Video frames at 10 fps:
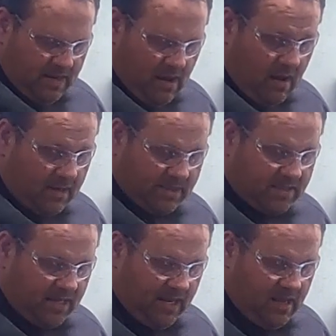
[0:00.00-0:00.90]
And
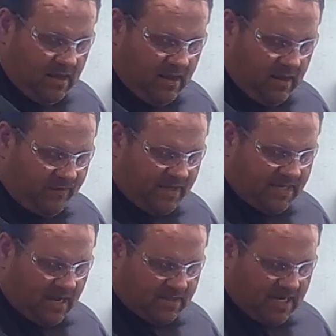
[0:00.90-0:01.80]
honestly, if
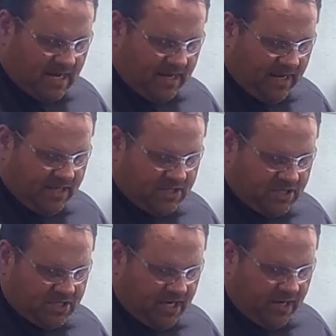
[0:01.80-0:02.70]
this outside edge
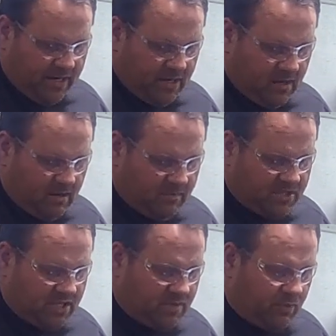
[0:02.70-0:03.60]
is cherried up,
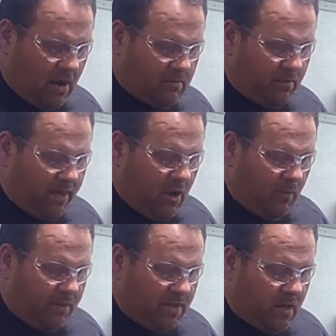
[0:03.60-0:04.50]
she's probably
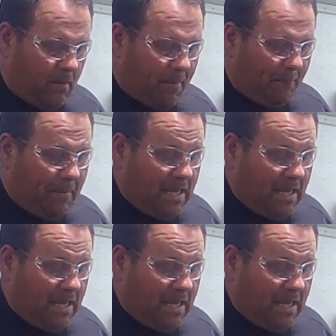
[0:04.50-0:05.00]
opened up